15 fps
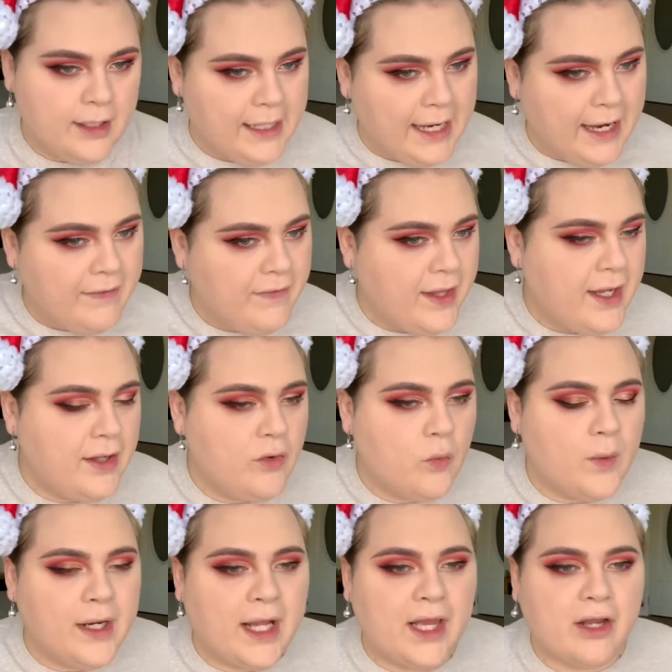And then
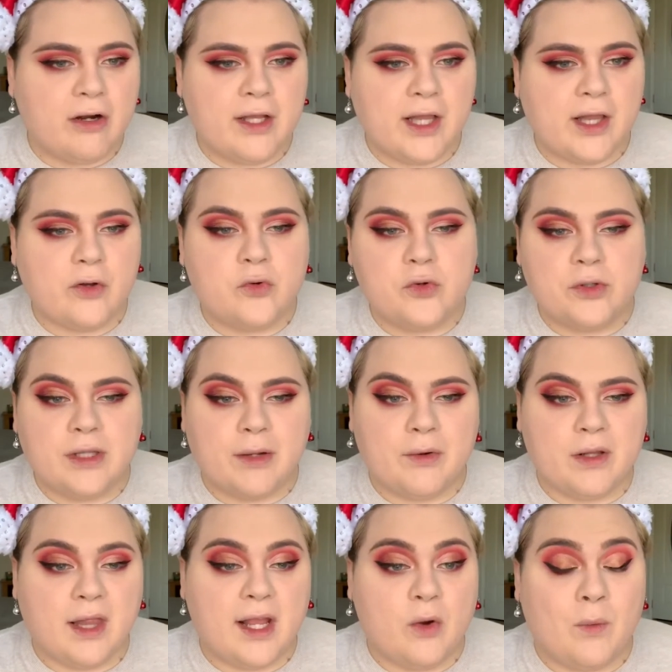when I started school, they were
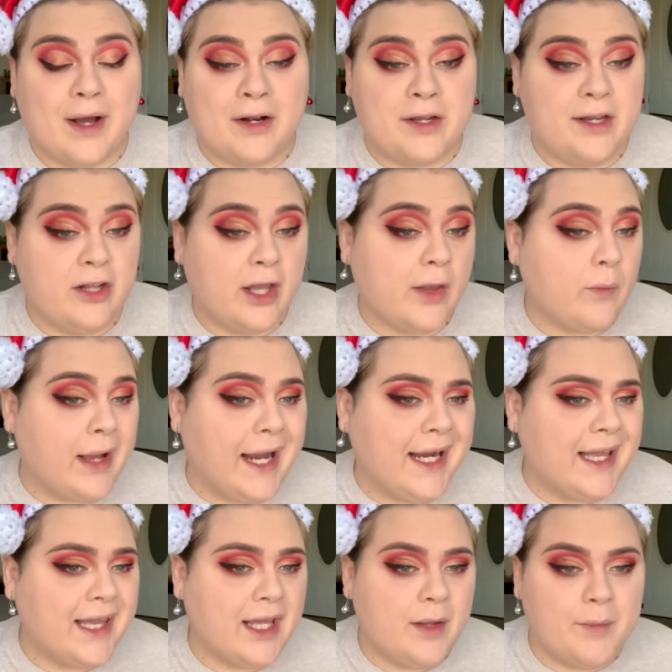like, why don't you just
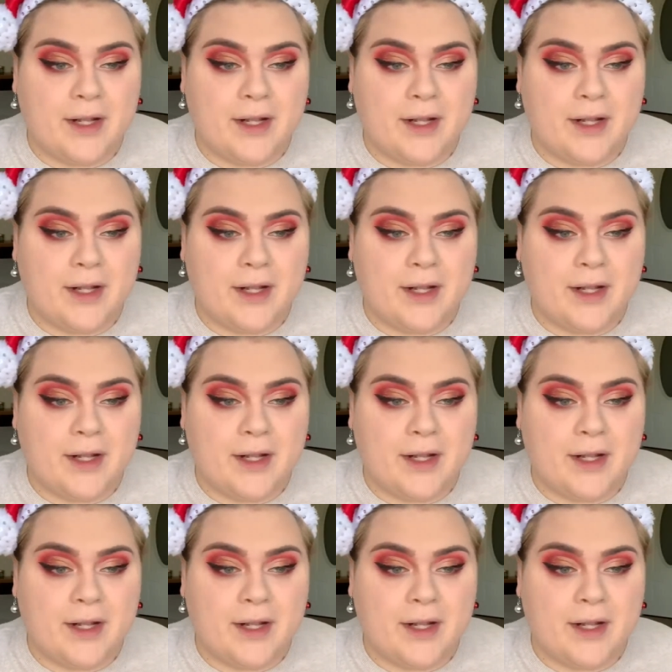wax them?